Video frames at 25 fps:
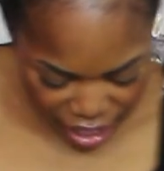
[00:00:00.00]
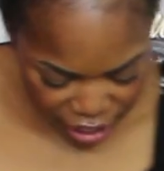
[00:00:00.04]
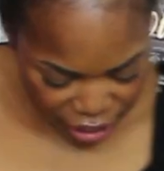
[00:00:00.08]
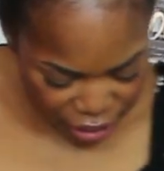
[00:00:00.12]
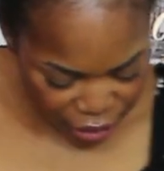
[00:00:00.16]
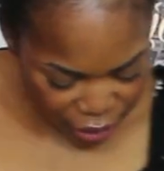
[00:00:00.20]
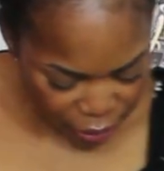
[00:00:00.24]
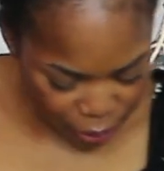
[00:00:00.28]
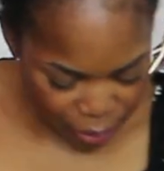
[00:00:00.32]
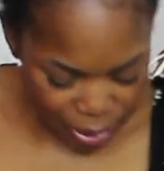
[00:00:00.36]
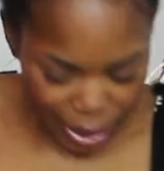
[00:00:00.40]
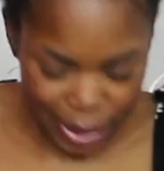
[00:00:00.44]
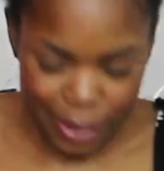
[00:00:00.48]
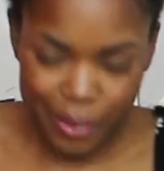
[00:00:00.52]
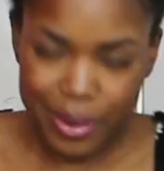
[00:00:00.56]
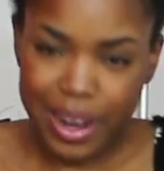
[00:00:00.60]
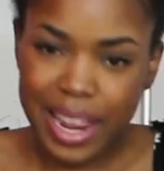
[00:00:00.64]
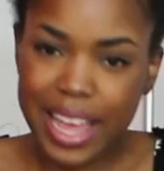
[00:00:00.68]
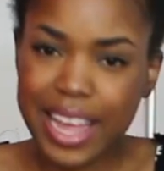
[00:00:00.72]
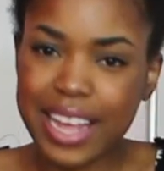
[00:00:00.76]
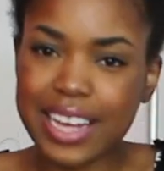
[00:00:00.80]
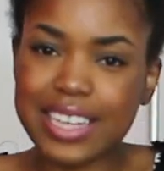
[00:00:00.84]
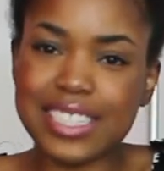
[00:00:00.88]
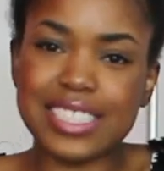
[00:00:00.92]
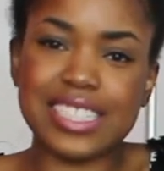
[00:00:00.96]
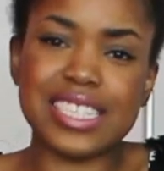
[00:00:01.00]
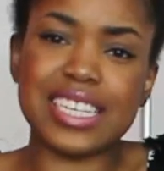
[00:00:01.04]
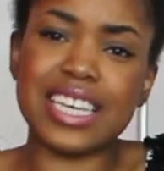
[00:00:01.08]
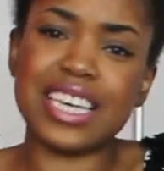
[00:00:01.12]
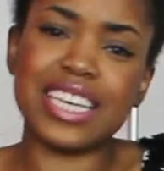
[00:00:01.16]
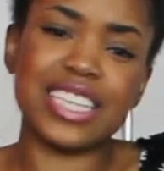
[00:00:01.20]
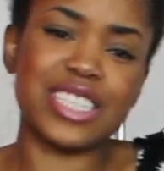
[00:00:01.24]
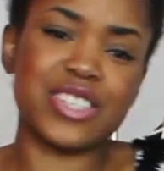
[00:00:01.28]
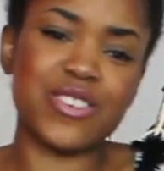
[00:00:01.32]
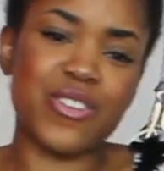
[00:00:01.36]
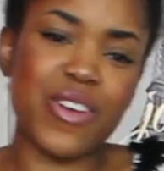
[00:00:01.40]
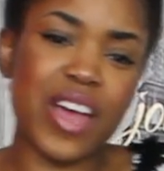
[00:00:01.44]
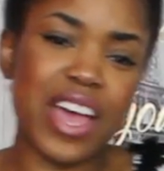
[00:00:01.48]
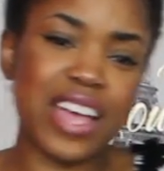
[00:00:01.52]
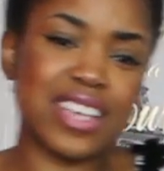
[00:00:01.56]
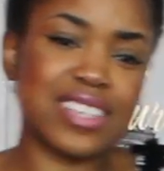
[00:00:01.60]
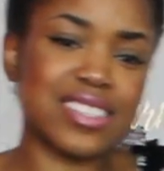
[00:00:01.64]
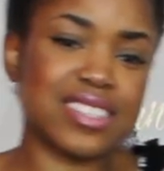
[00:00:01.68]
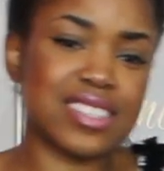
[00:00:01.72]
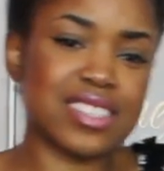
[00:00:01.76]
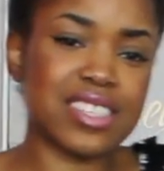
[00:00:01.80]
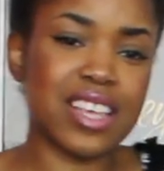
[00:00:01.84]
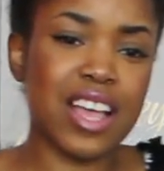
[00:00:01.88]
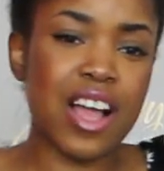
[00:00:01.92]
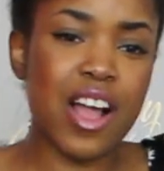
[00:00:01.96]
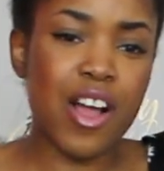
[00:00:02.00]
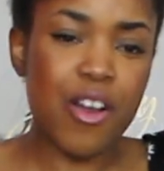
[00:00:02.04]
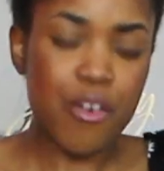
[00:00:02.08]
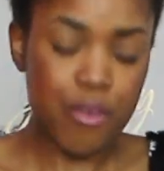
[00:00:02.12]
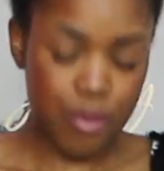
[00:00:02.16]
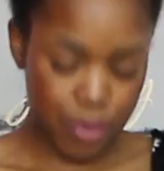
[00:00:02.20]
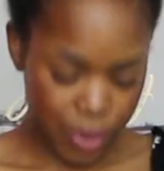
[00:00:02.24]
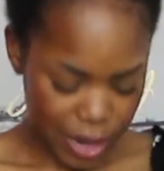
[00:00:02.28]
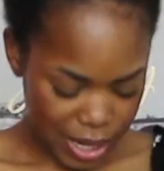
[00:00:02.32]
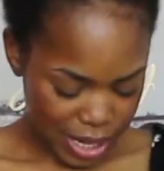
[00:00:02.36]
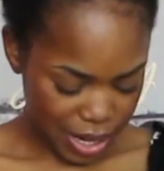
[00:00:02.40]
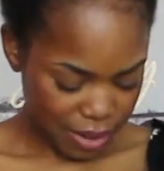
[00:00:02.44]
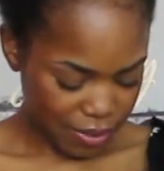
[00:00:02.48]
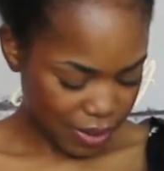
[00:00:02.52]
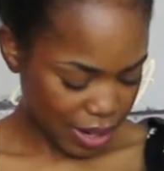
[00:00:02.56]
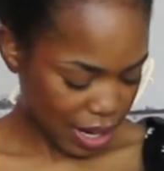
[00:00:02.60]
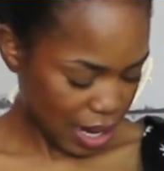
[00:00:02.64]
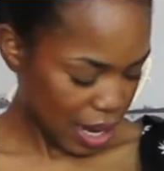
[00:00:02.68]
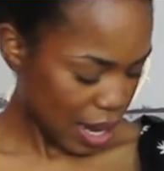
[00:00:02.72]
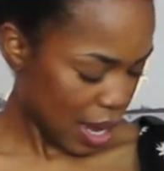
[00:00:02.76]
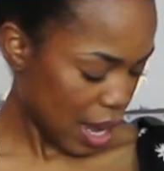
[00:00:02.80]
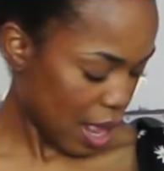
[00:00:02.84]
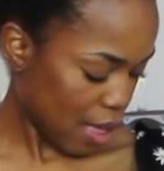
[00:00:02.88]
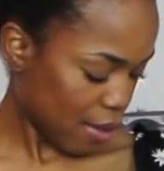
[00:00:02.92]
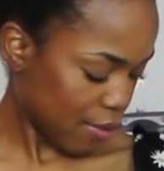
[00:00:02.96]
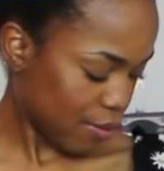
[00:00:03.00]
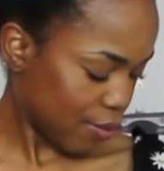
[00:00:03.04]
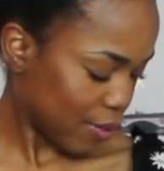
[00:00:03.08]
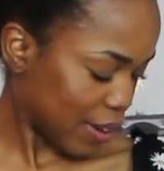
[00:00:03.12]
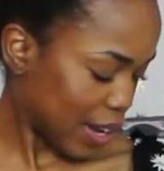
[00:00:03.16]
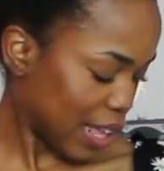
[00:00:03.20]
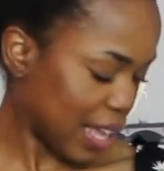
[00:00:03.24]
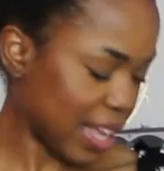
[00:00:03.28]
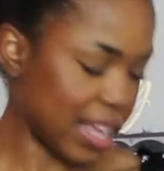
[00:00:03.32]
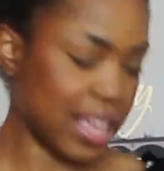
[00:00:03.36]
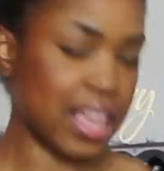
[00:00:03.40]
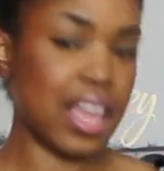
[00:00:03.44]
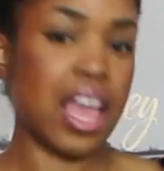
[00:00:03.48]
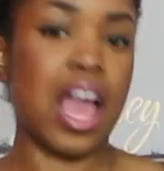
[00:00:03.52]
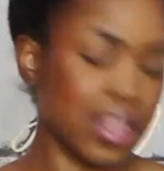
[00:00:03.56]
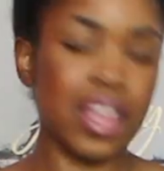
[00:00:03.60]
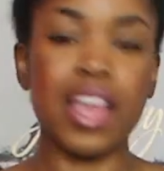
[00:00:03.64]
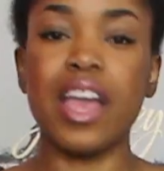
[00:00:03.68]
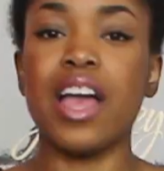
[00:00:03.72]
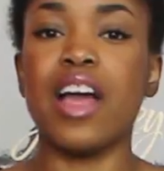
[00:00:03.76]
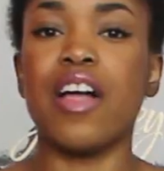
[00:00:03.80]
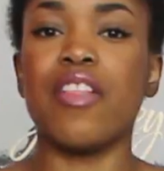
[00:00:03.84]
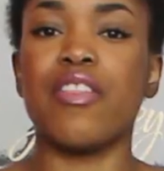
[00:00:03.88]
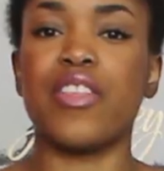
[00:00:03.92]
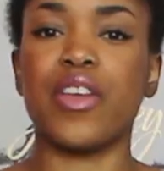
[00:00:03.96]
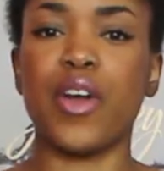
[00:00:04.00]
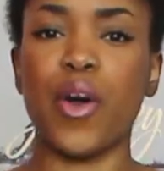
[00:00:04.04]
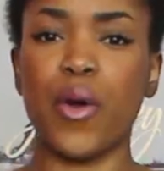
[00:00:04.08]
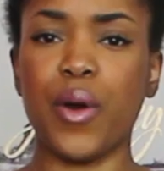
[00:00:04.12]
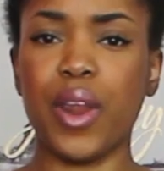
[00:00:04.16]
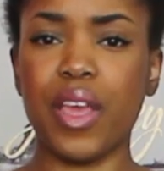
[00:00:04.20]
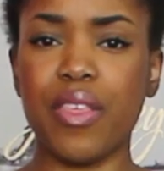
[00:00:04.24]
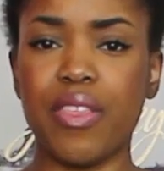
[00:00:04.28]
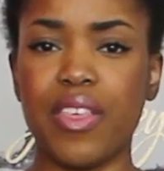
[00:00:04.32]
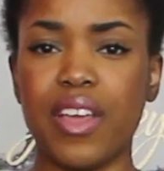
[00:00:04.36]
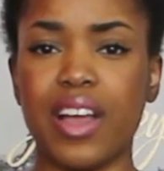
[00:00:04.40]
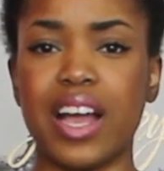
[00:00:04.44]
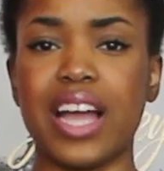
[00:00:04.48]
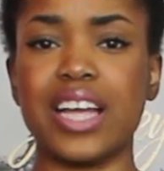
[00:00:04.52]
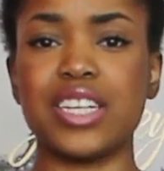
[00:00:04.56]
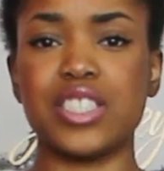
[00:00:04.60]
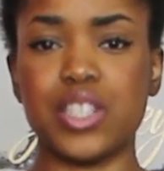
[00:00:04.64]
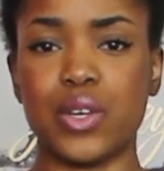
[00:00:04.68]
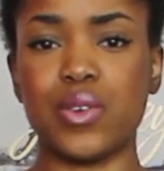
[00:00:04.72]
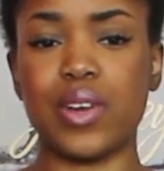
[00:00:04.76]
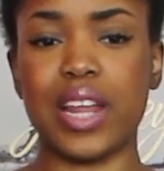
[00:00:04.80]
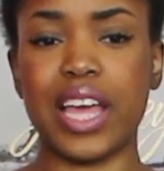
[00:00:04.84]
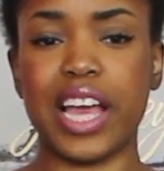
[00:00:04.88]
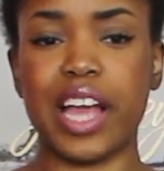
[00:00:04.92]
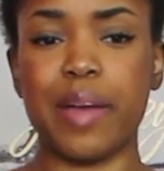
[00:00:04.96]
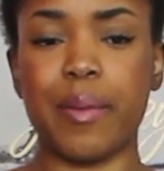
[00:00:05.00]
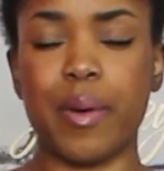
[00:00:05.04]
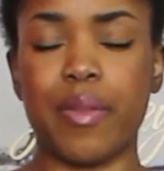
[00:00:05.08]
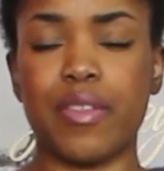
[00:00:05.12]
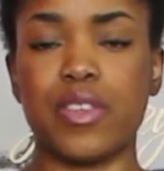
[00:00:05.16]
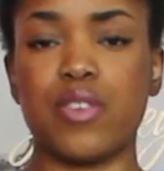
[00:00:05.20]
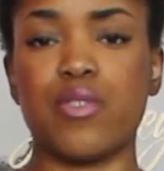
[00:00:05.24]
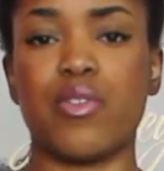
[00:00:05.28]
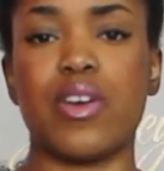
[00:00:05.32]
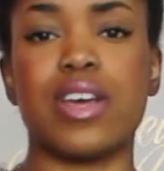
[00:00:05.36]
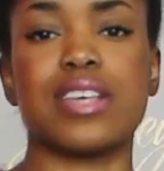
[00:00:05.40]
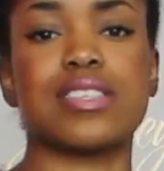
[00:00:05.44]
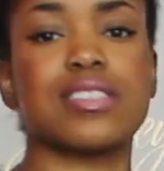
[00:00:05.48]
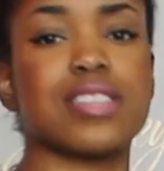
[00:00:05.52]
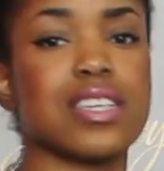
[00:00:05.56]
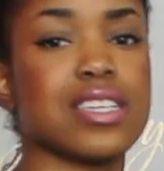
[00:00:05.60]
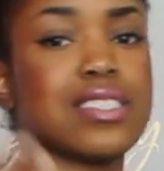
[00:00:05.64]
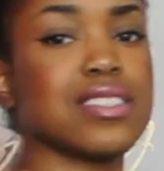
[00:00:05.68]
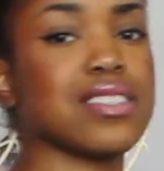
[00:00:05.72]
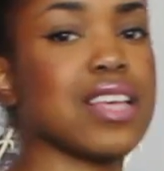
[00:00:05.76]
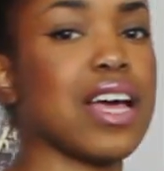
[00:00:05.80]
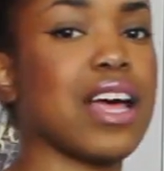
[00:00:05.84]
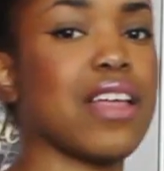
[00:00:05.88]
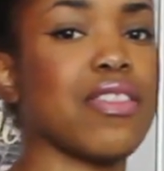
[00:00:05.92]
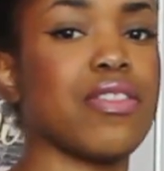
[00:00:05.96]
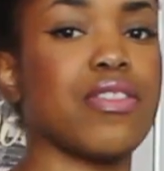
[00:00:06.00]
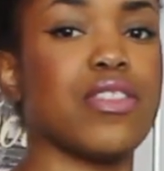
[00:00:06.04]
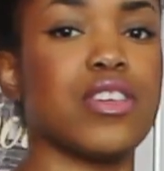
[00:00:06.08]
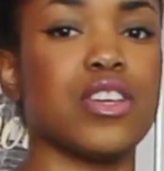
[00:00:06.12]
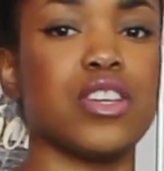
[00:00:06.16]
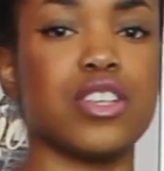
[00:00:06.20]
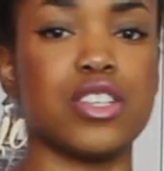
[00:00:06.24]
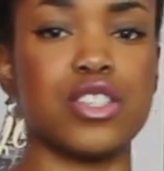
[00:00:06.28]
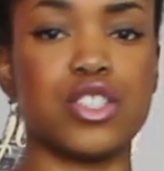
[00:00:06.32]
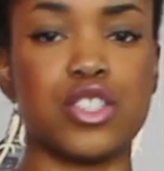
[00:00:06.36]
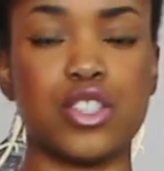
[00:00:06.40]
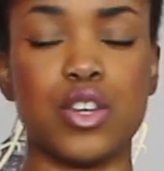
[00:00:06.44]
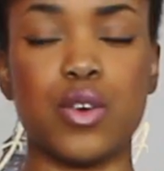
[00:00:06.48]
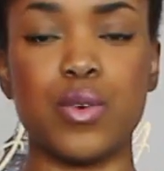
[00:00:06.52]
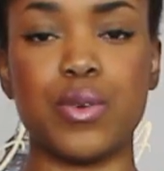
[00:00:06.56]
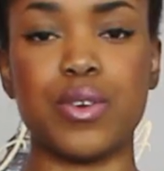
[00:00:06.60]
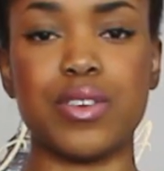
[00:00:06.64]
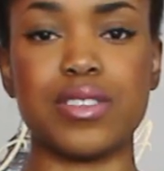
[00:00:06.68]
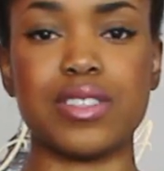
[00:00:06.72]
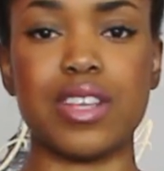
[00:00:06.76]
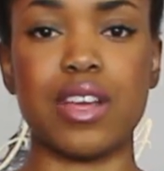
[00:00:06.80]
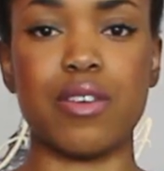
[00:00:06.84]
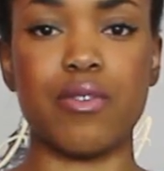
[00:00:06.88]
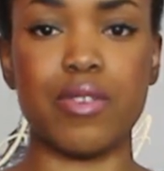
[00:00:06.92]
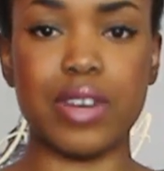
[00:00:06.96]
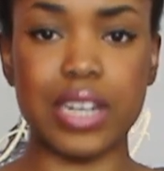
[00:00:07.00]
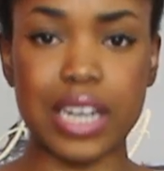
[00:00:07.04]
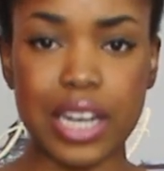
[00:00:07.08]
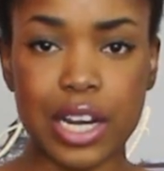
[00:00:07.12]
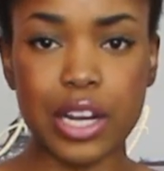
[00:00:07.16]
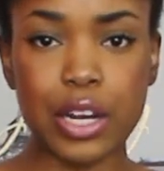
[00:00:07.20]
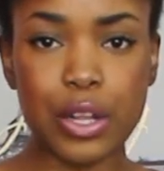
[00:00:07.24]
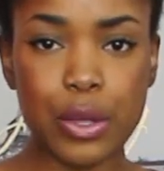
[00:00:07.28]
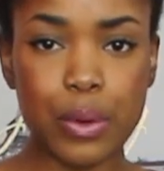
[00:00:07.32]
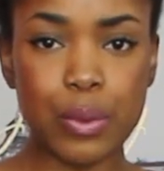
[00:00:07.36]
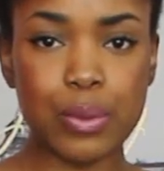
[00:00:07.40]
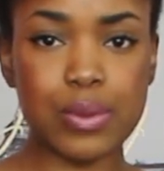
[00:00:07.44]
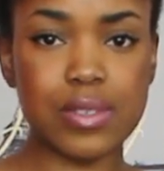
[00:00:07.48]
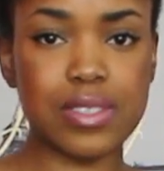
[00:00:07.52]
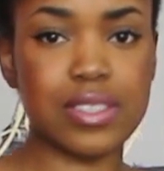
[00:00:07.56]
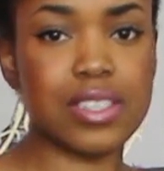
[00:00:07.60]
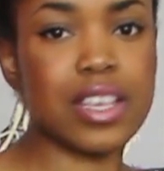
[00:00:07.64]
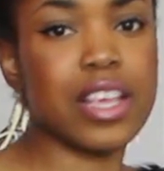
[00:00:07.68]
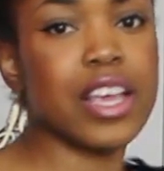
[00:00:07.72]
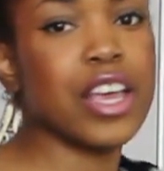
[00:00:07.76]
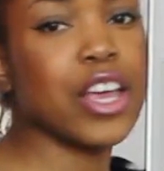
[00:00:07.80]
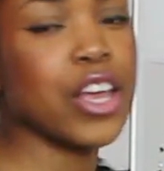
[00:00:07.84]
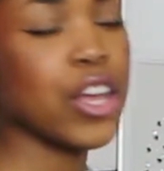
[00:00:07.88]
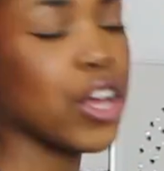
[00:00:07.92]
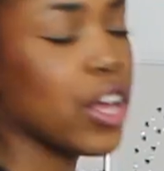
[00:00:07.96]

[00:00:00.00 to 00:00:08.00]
A cute little like tea dress. Really, really lovely. The only thing I don't like about the dress is that the shoulders are really loose.